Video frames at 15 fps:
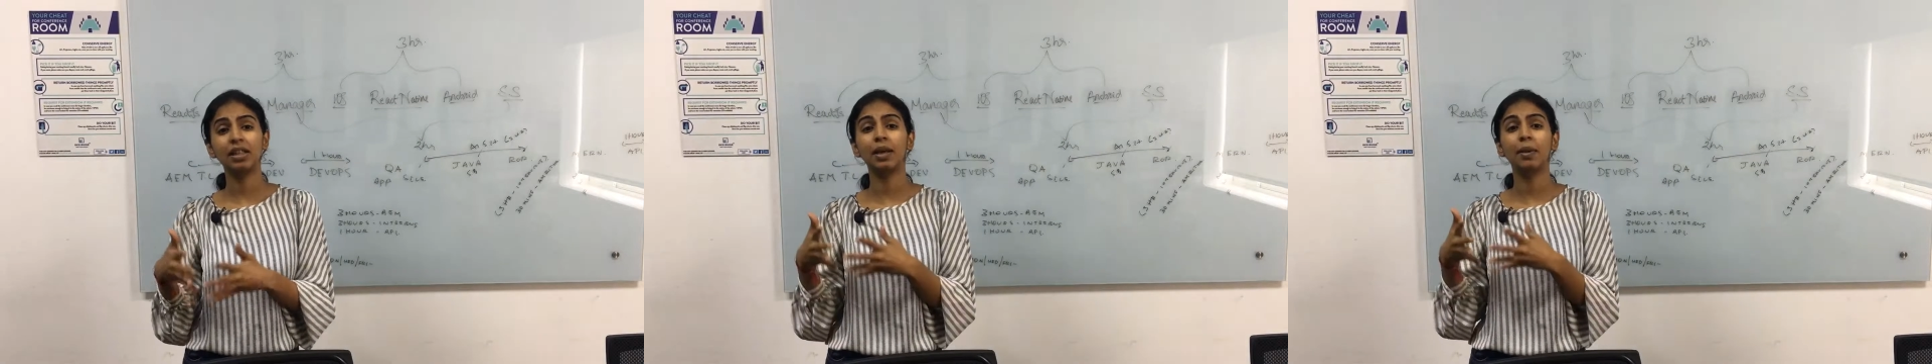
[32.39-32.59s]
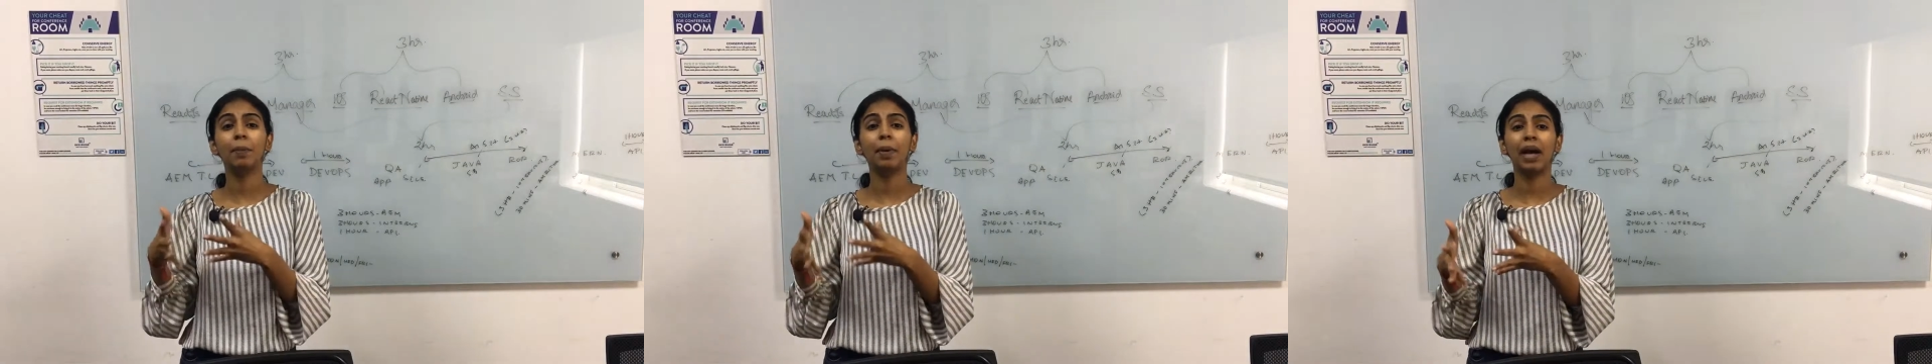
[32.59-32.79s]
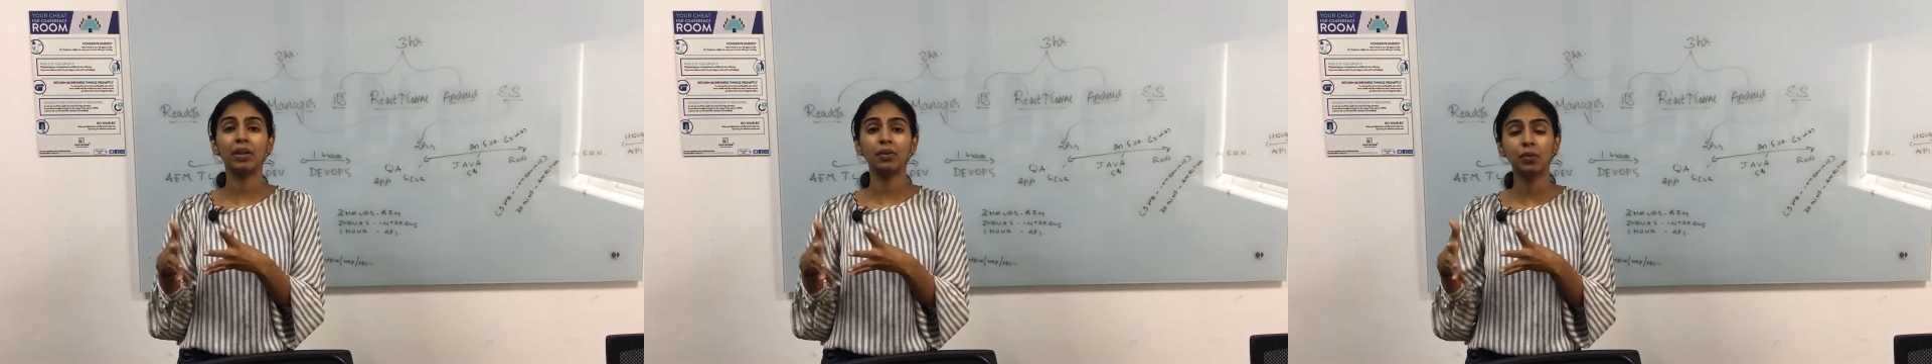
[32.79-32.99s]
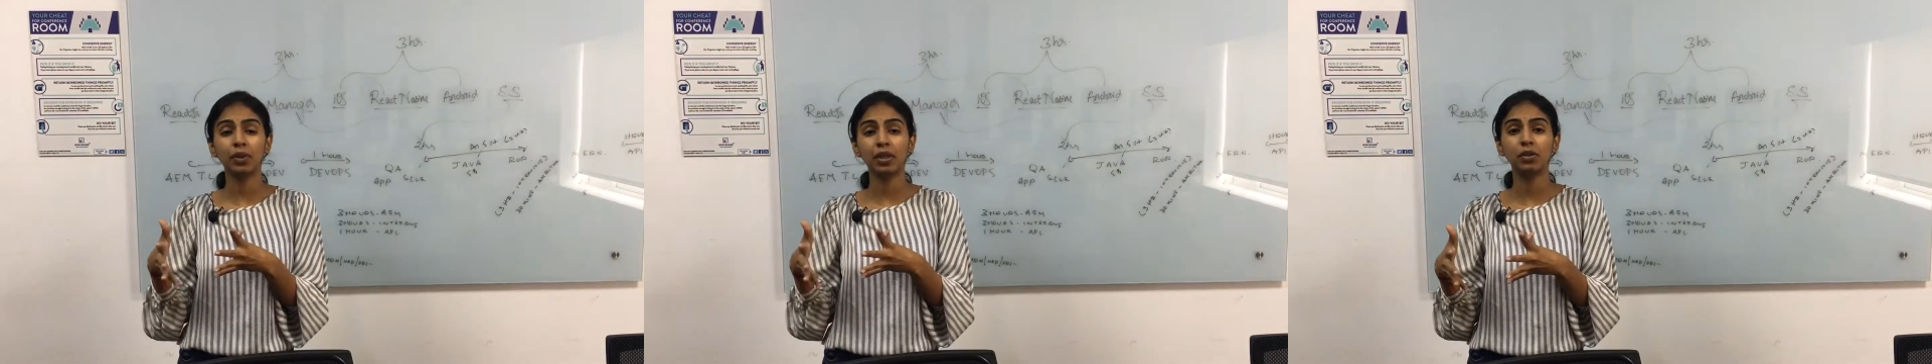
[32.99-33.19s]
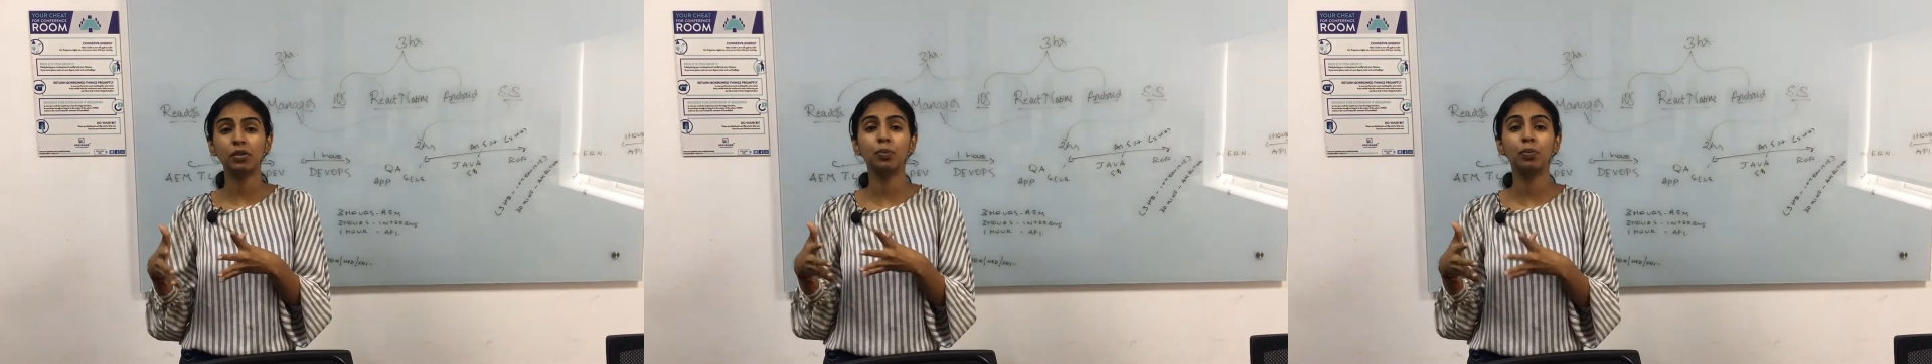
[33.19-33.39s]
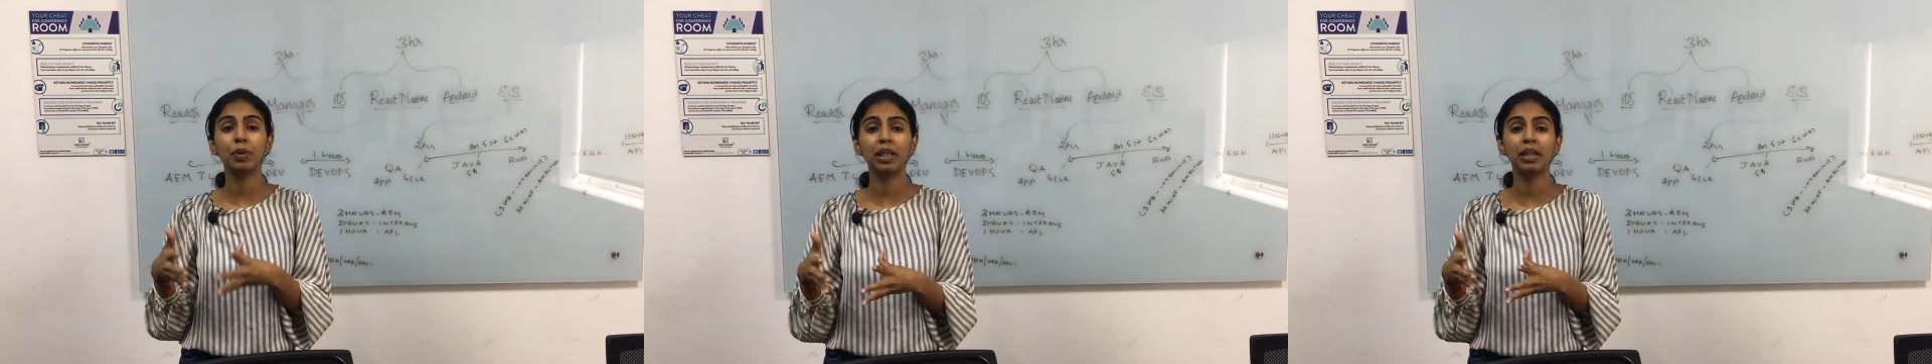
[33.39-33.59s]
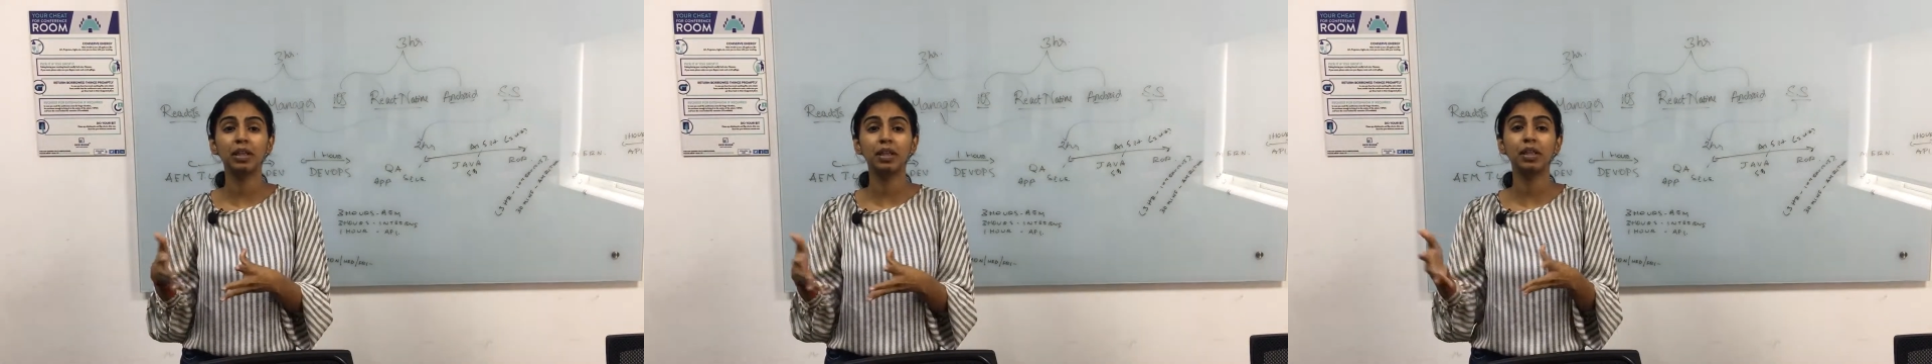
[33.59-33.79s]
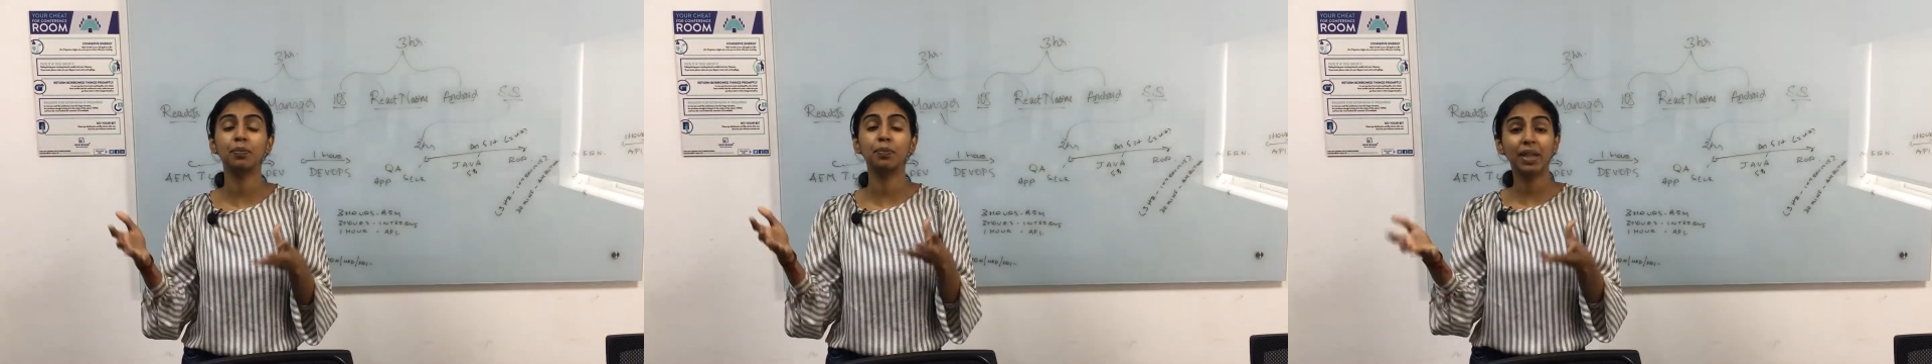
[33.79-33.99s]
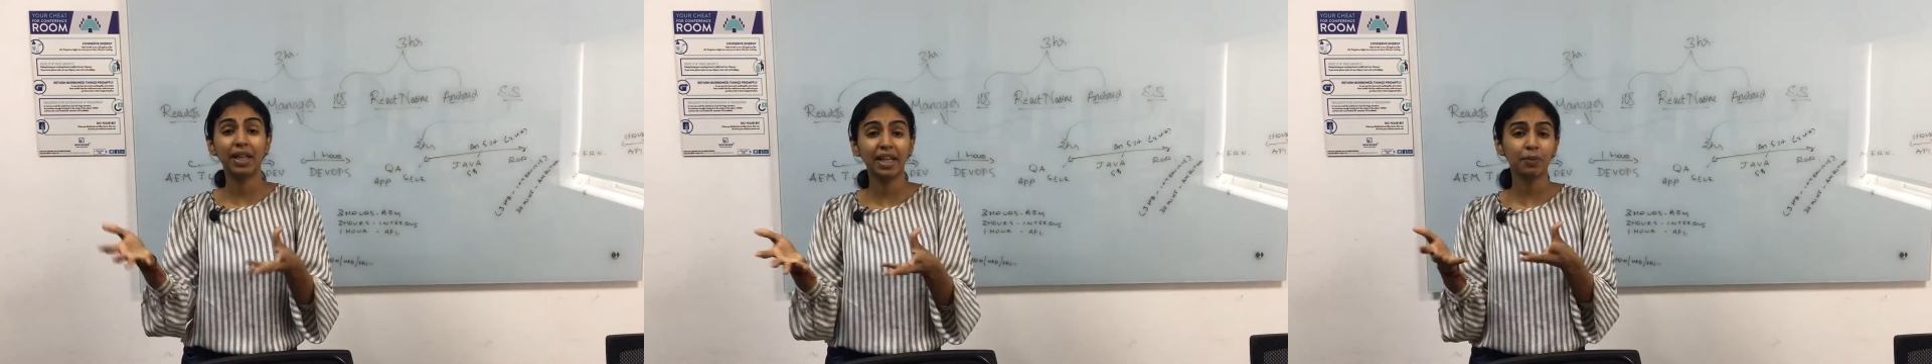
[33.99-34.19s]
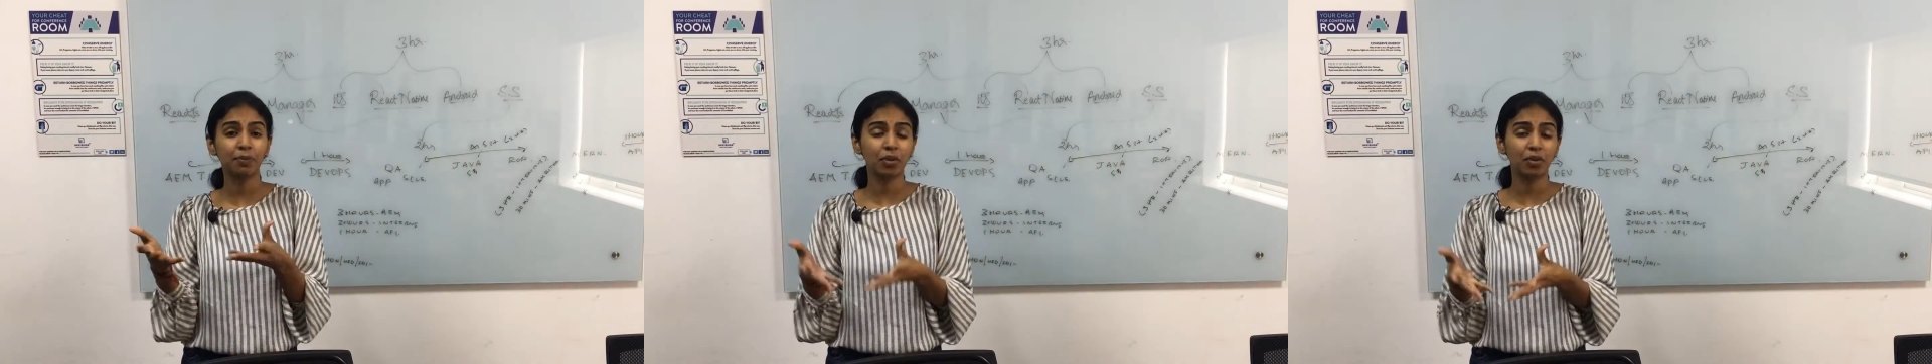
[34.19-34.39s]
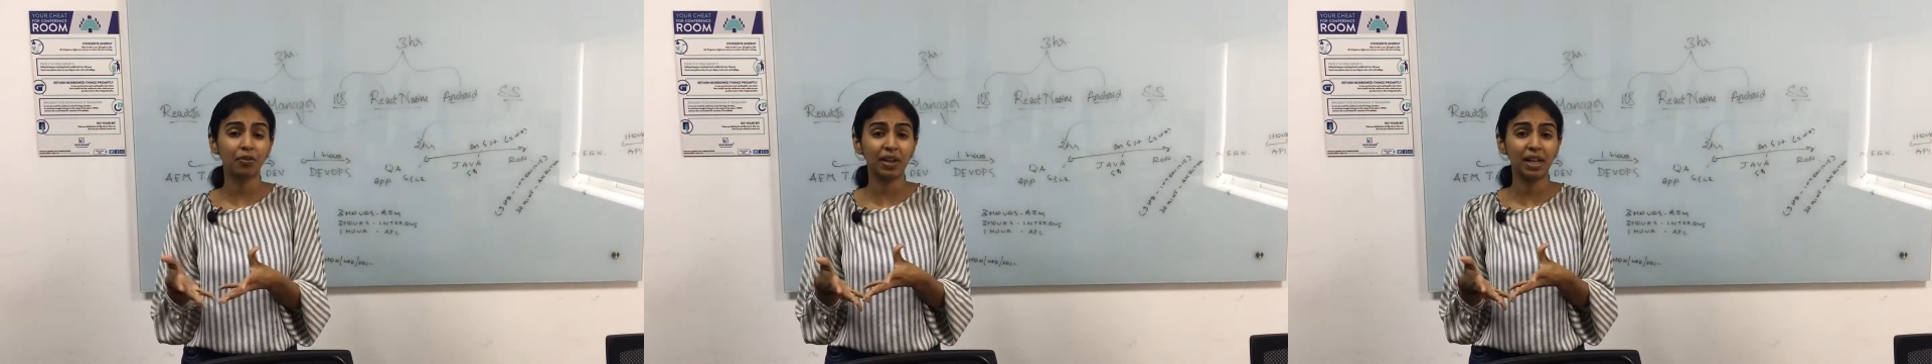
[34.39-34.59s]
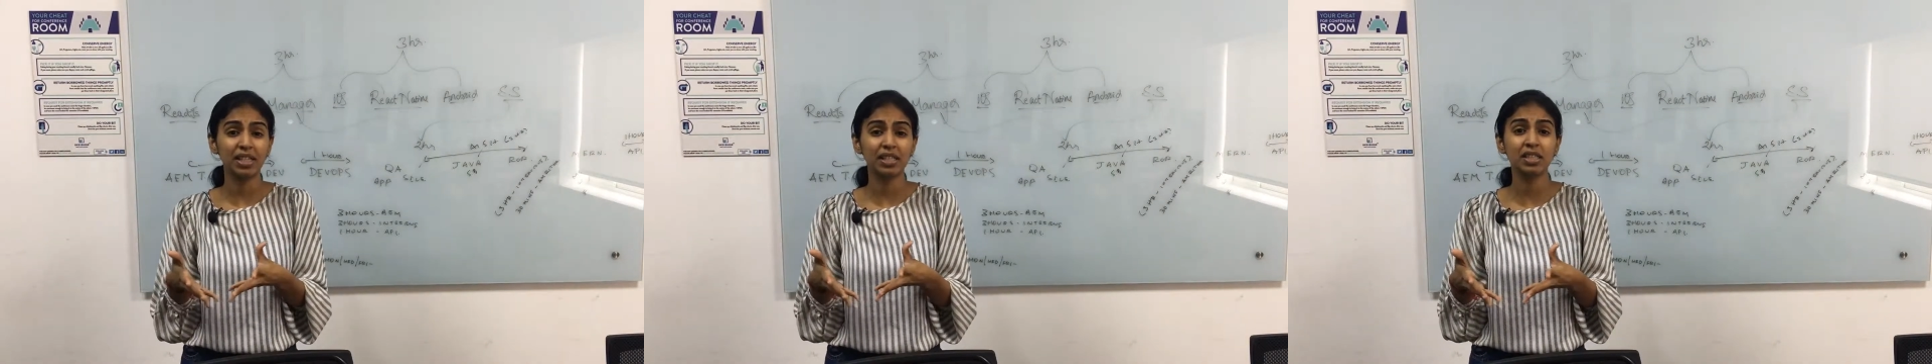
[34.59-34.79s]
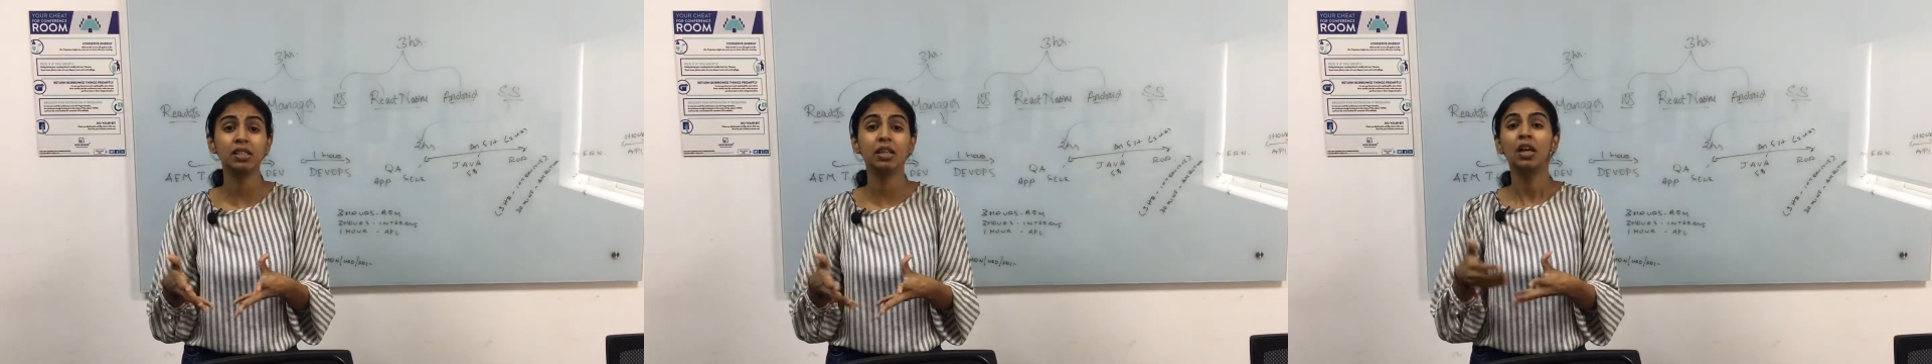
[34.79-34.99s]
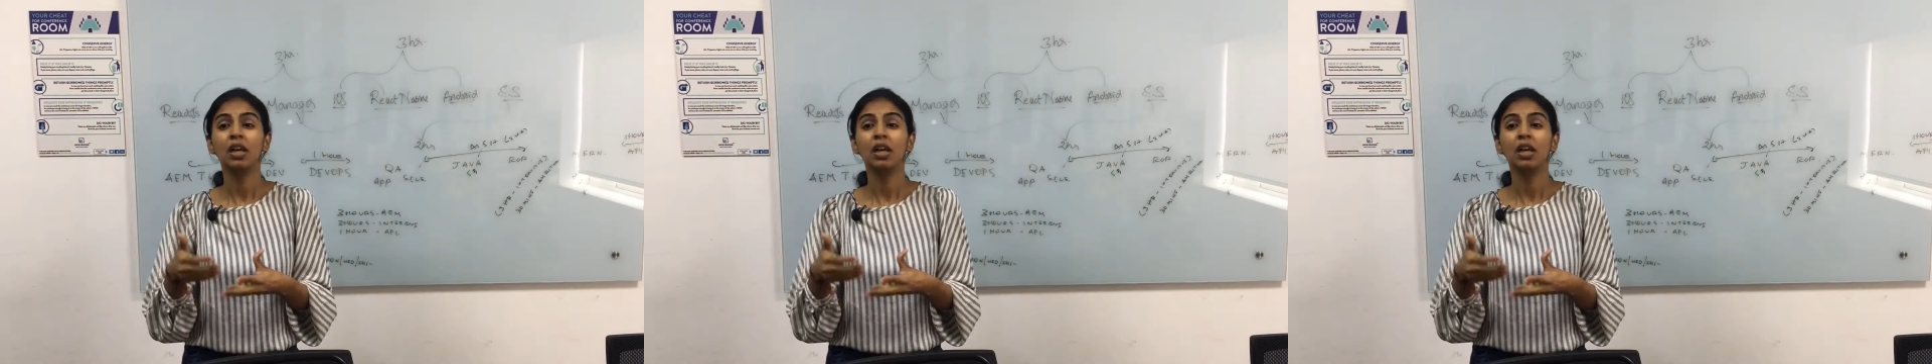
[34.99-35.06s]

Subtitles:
their bandwidth to bring in profiles